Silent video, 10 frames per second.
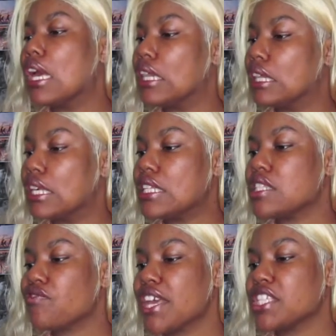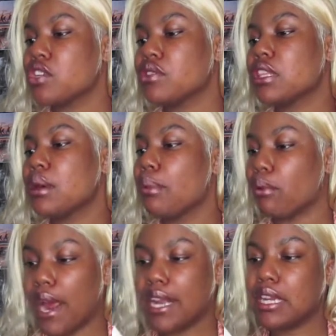cleansed face using the
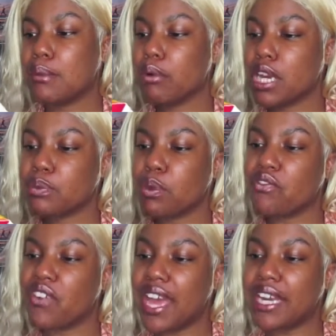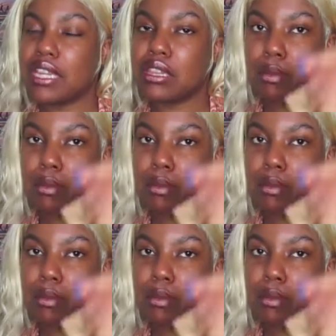brightening brush provided in the